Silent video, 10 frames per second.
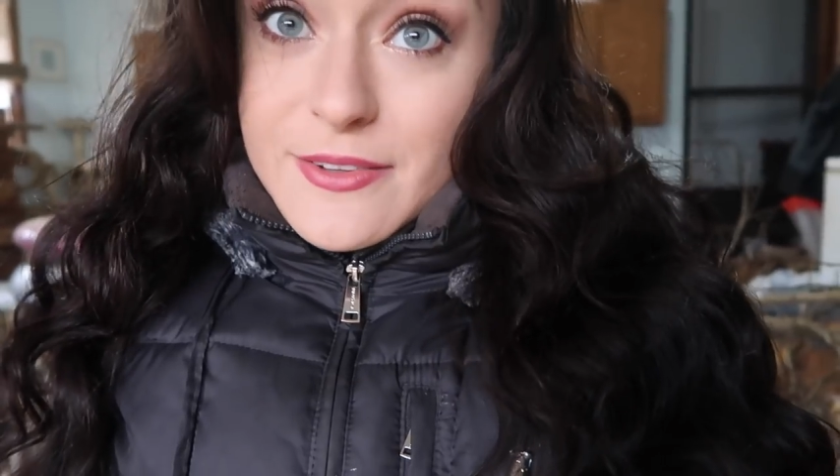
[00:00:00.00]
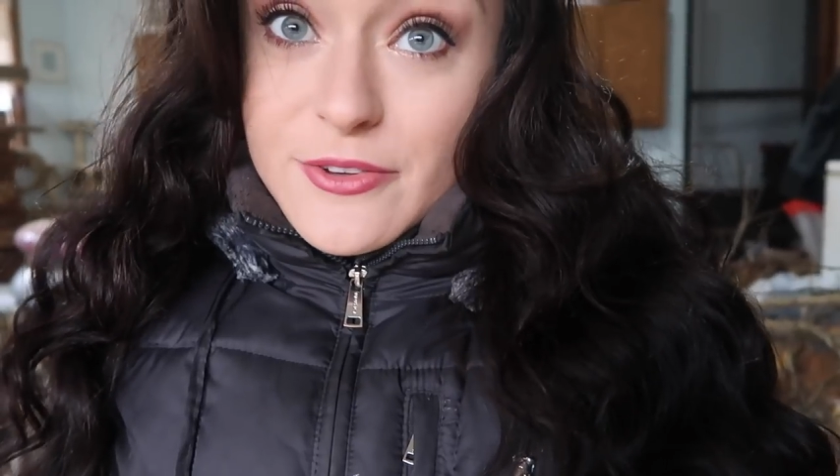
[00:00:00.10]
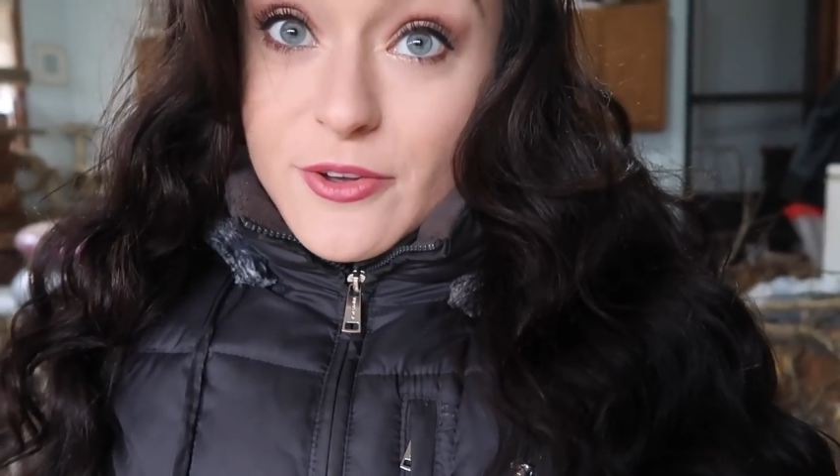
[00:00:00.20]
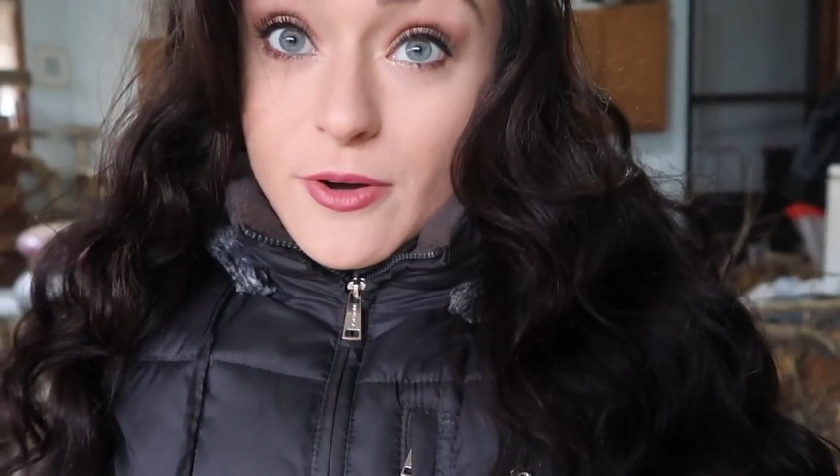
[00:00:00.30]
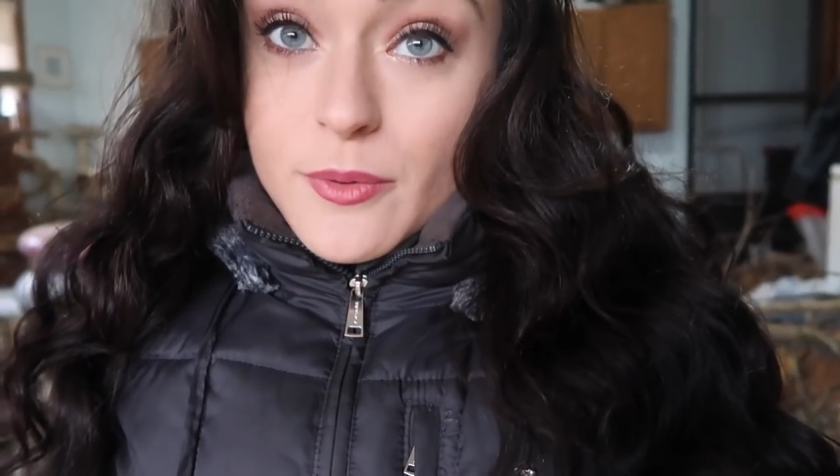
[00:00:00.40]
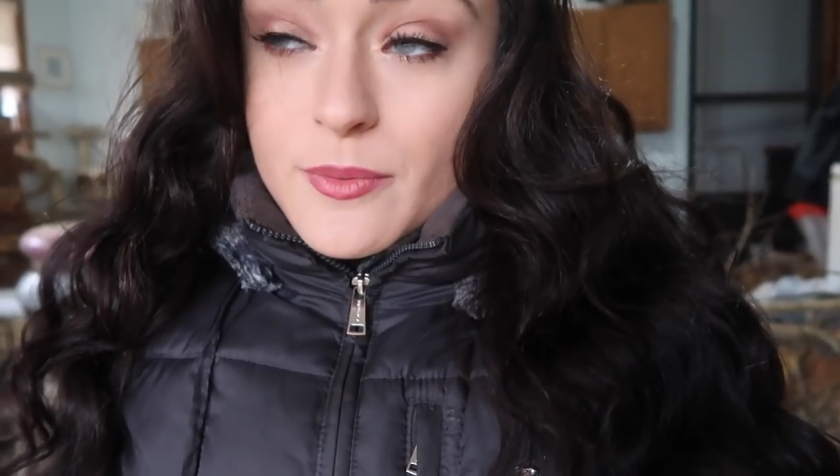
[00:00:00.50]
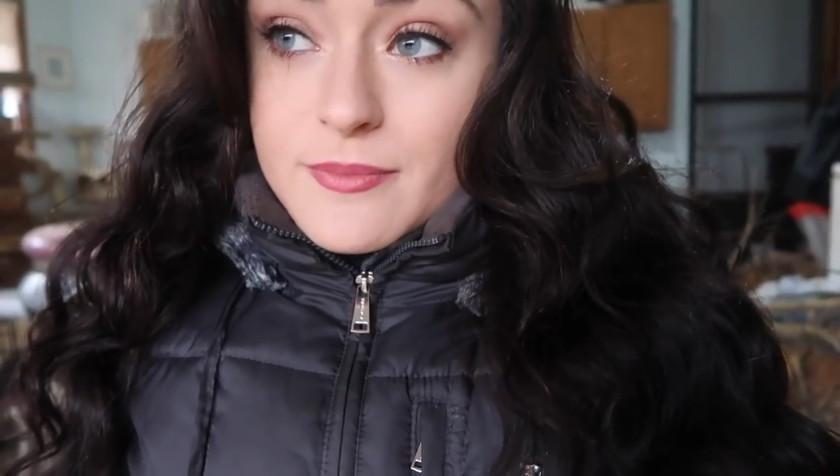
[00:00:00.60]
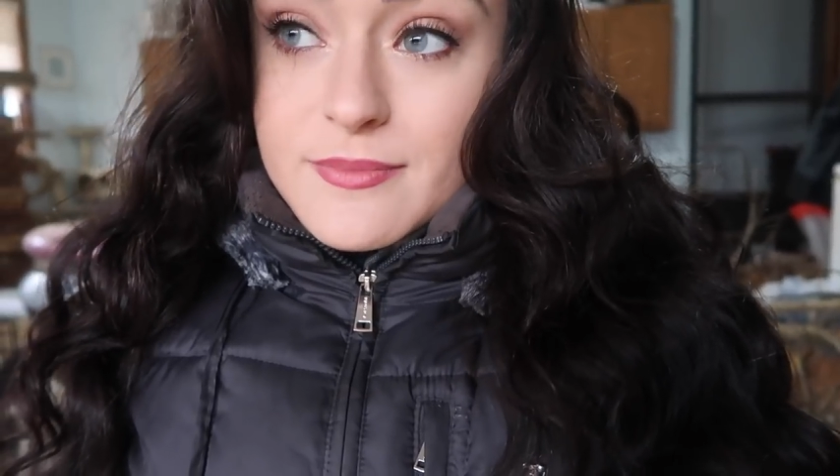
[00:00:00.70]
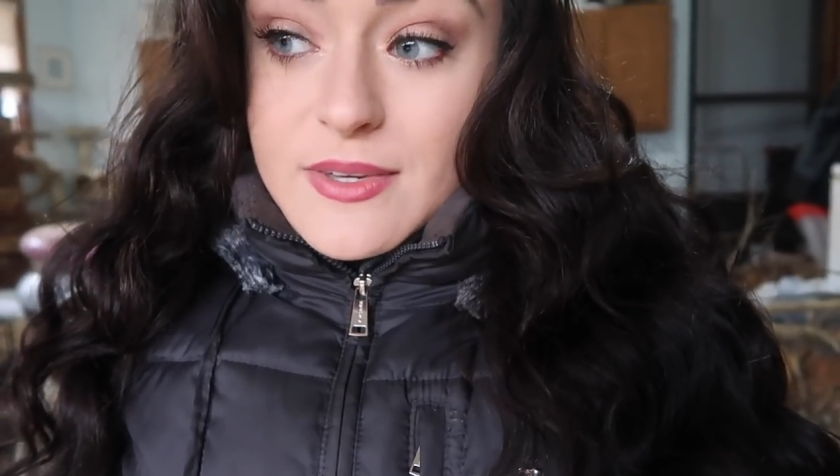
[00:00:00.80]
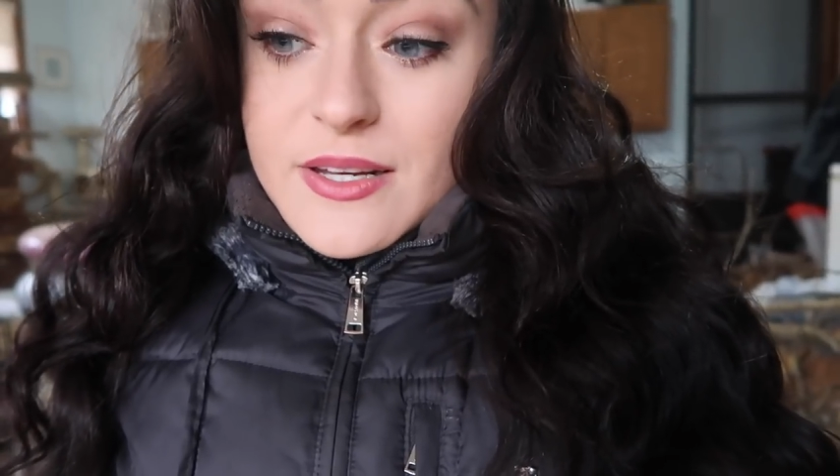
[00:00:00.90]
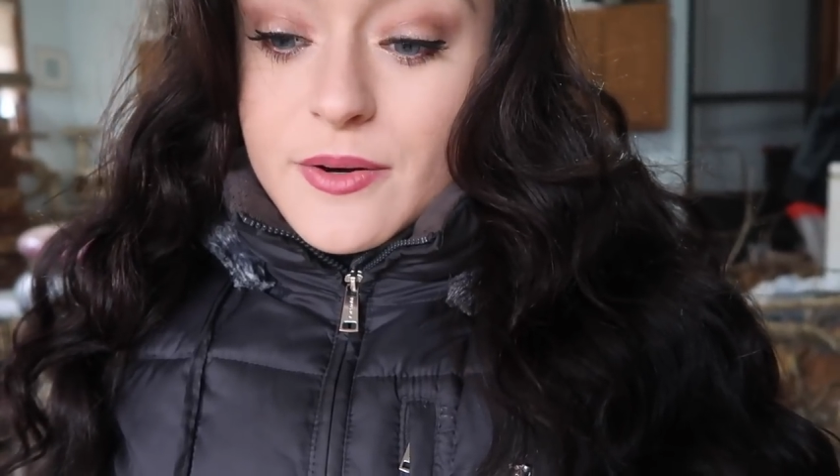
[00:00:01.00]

So, you